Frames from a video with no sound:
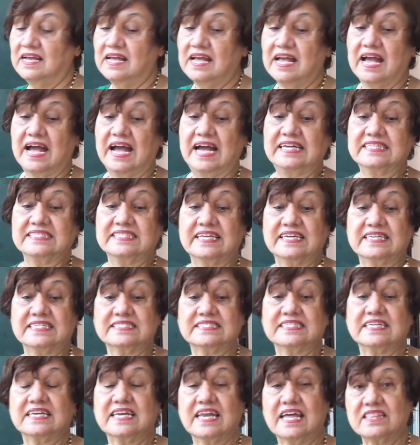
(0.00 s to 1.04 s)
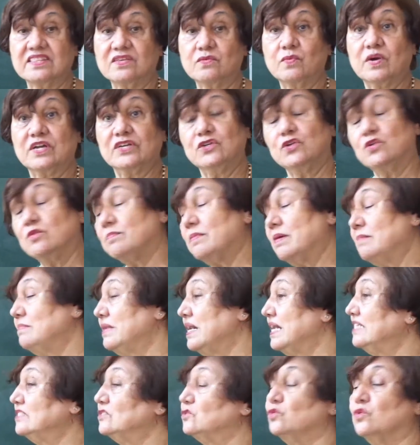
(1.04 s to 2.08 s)
And there is another one. You remember
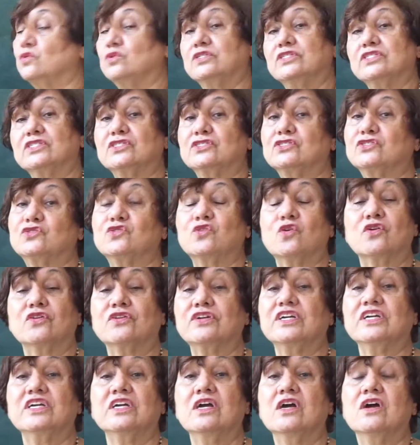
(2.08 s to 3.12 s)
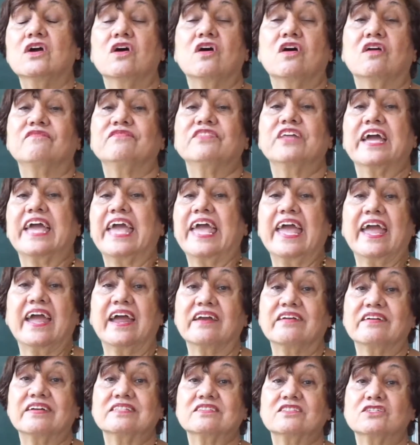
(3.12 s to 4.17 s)
I told you the story of the
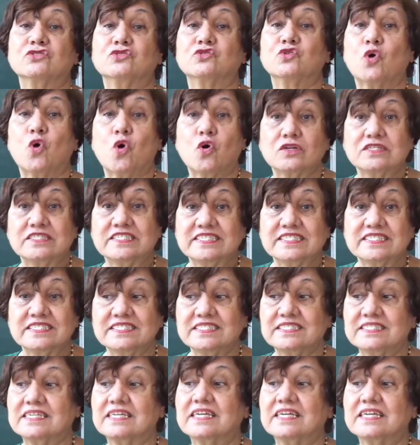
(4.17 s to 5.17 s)
hare and the tortoise?